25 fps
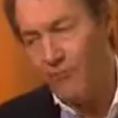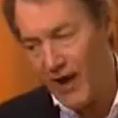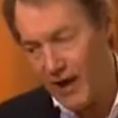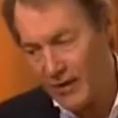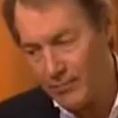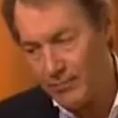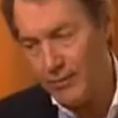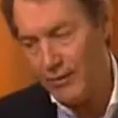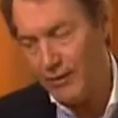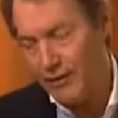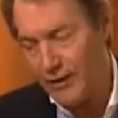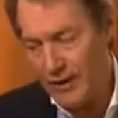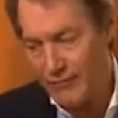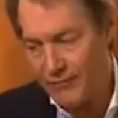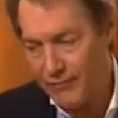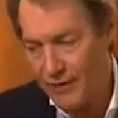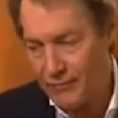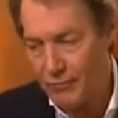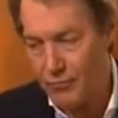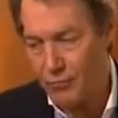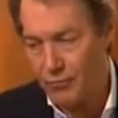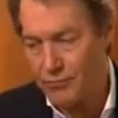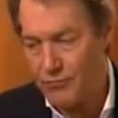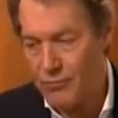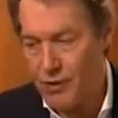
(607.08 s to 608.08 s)
fact believe
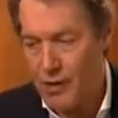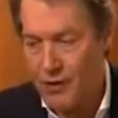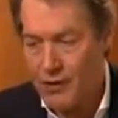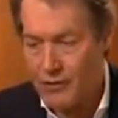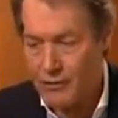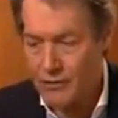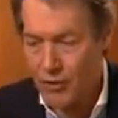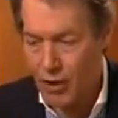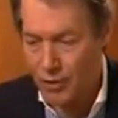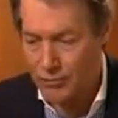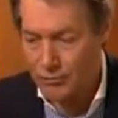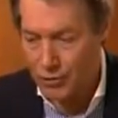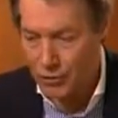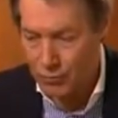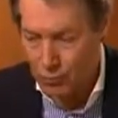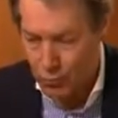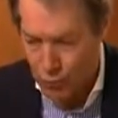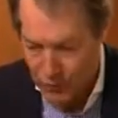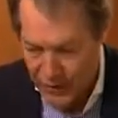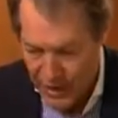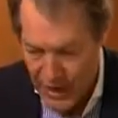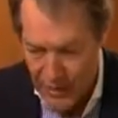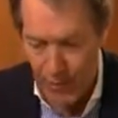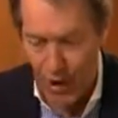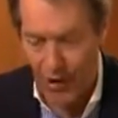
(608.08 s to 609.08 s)
that when sculpture
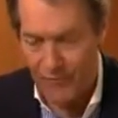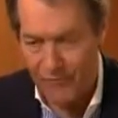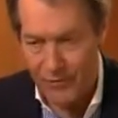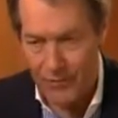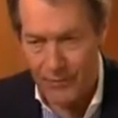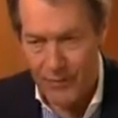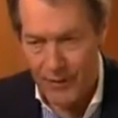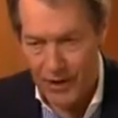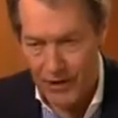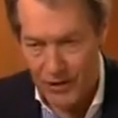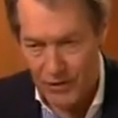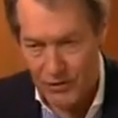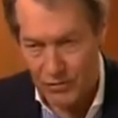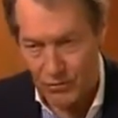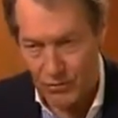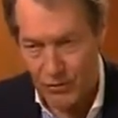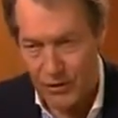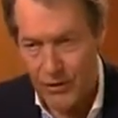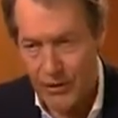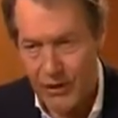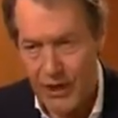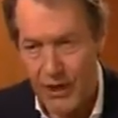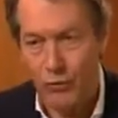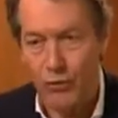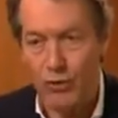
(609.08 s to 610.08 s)
came off the pedestal,
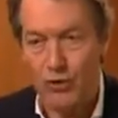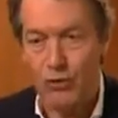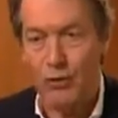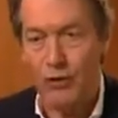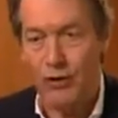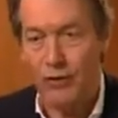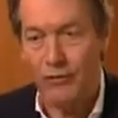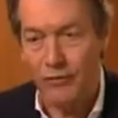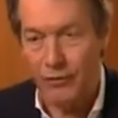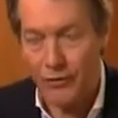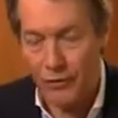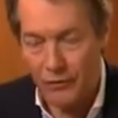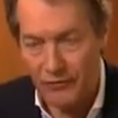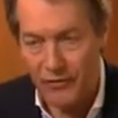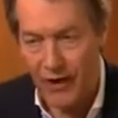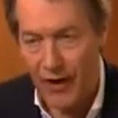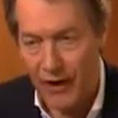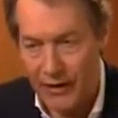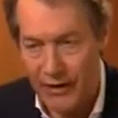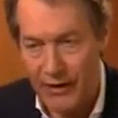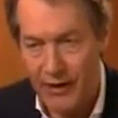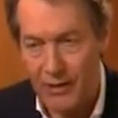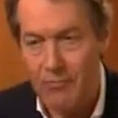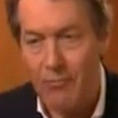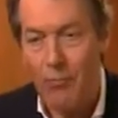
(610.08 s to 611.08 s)
it was one of the
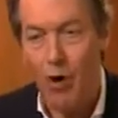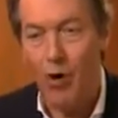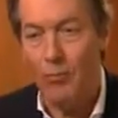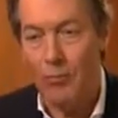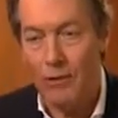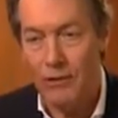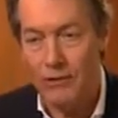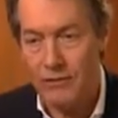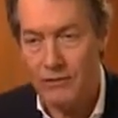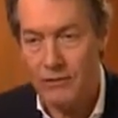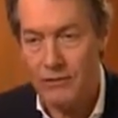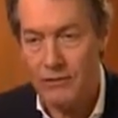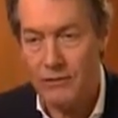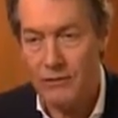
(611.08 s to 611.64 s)
defining moments.